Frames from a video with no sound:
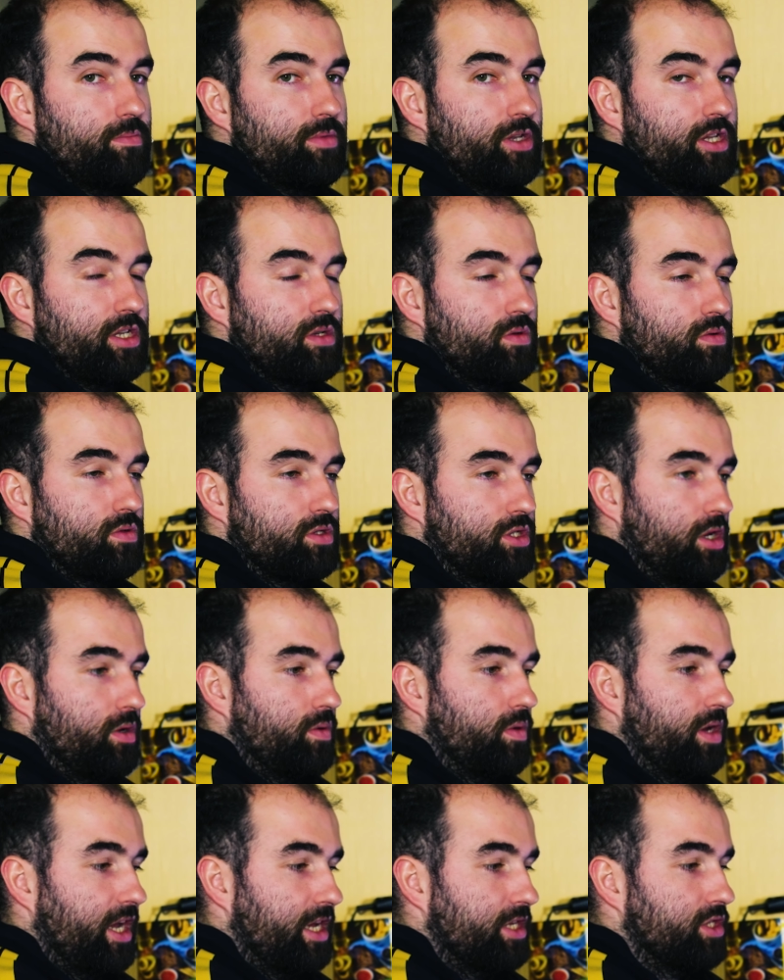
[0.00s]
but it also
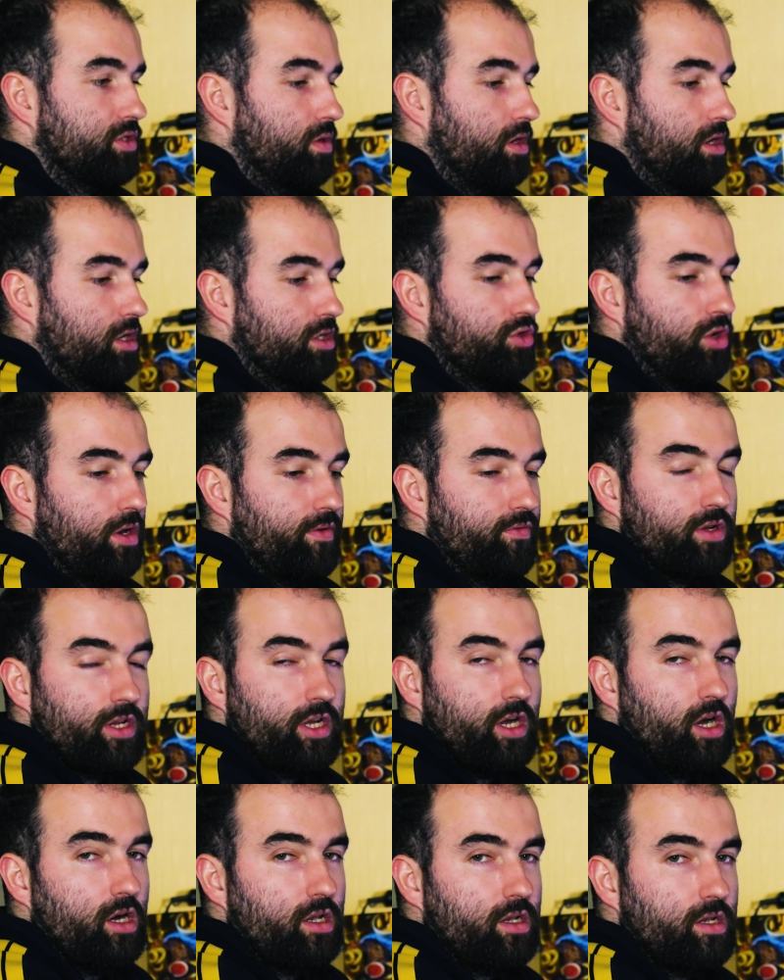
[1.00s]
hits your hard drive
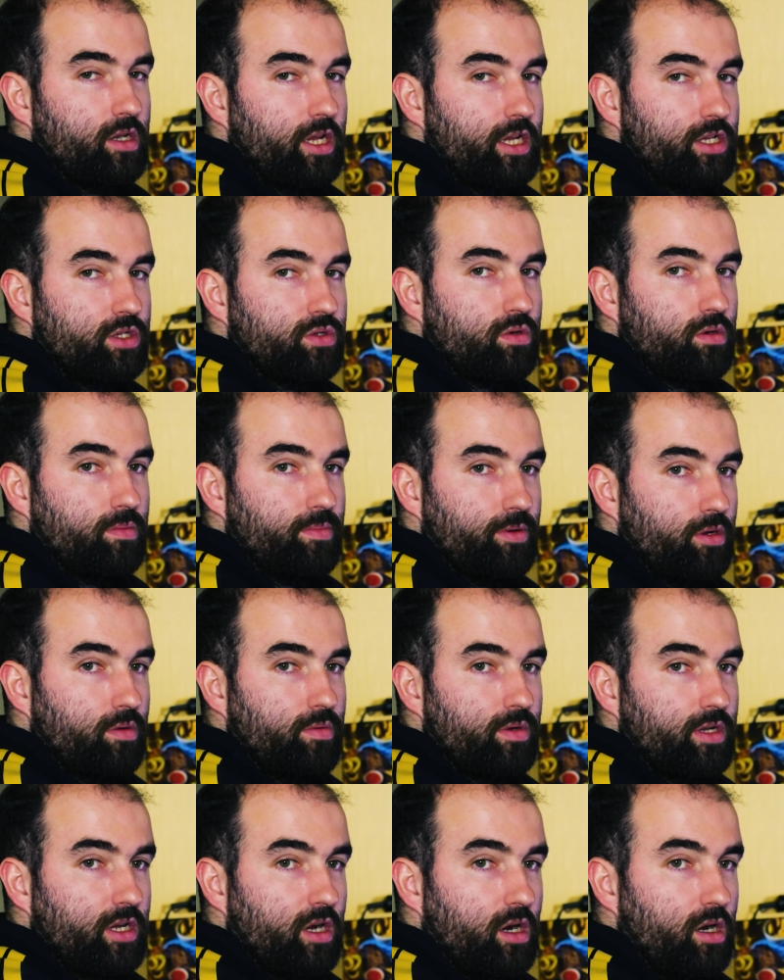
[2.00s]
really hard and hits your computer
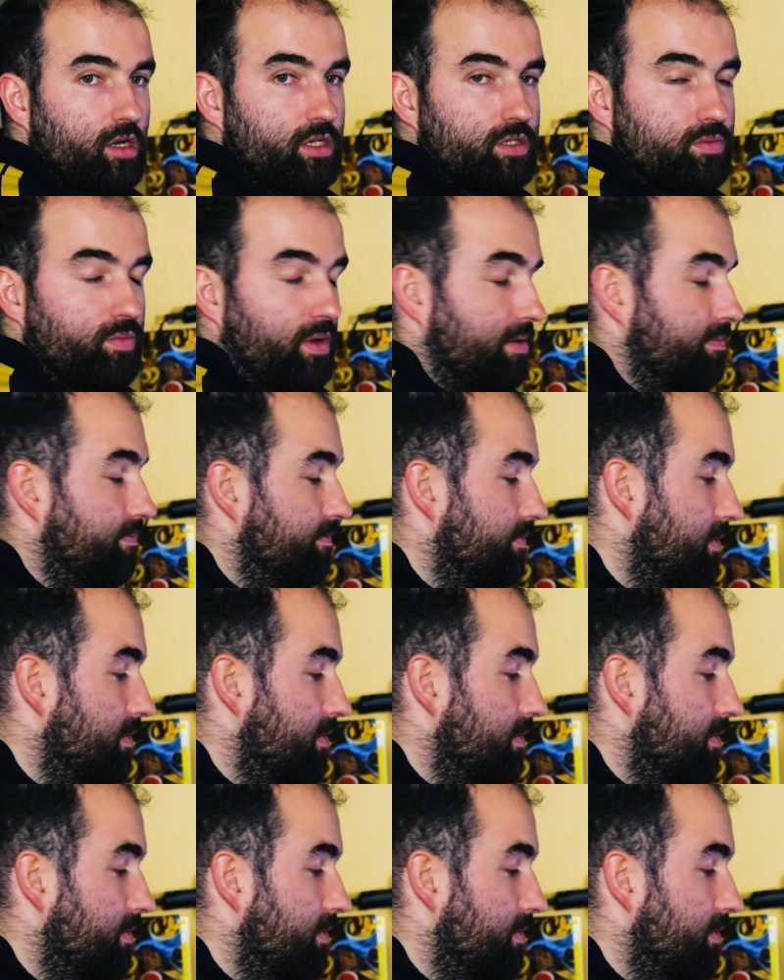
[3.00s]
really hard as well.